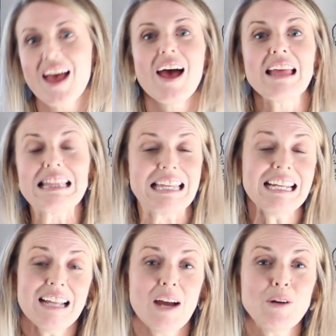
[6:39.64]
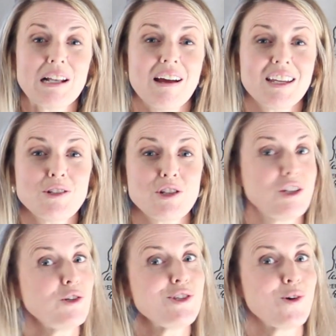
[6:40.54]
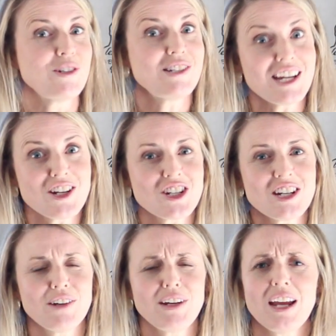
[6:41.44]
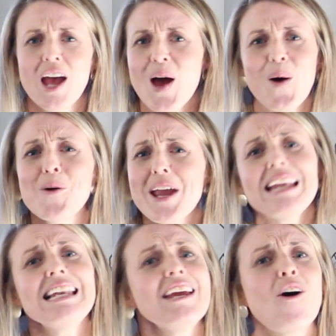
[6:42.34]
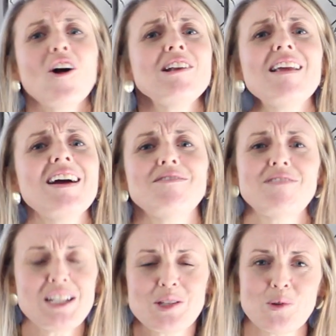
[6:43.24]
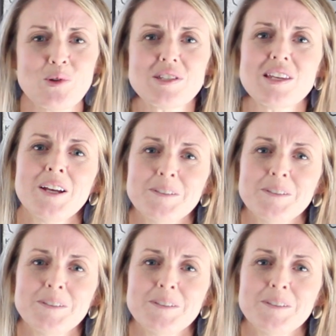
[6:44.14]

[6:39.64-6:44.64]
and then I would like you to use your dictionary or any online resource